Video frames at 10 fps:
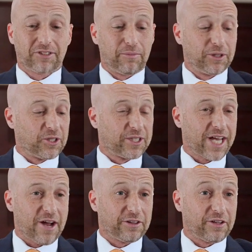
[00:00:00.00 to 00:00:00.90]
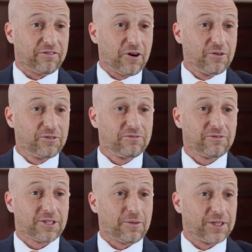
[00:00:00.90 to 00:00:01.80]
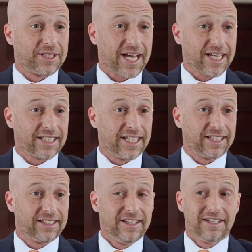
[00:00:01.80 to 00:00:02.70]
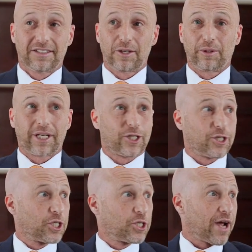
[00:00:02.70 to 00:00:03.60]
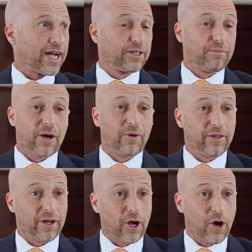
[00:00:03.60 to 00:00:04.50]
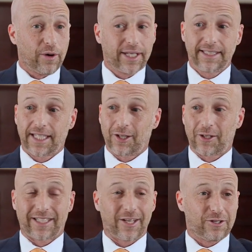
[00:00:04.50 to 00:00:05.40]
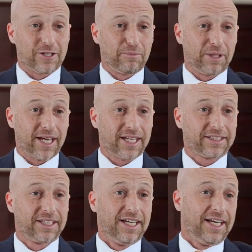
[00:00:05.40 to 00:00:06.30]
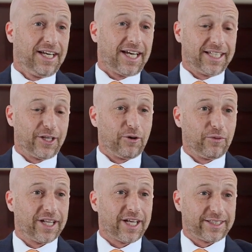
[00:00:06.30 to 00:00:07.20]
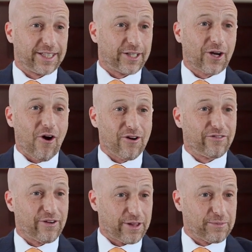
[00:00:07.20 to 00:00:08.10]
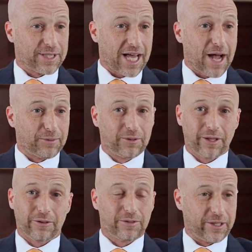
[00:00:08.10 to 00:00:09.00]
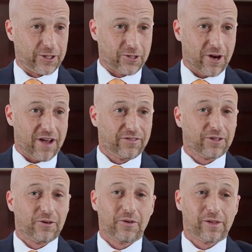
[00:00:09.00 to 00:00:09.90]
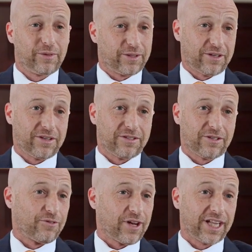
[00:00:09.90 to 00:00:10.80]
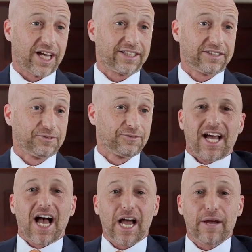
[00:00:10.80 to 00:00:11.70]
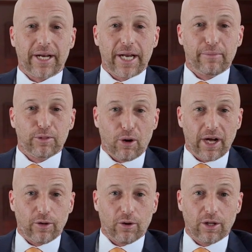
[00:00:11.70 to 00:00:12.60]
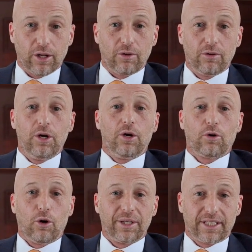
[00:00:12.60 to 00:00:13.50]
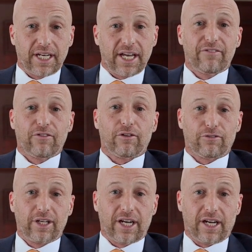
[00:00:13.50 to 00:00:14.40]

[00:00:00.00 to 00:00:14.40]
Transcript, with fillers: someone looks down at their phone, someone's texting, someone gets distracted by where they're going, they look at their GPS, and they don't realize that the car in front of them stopped, whether it's because of traffic or whether it's because of a red light. Hi, my name is Brian Orlow. Call me today for a free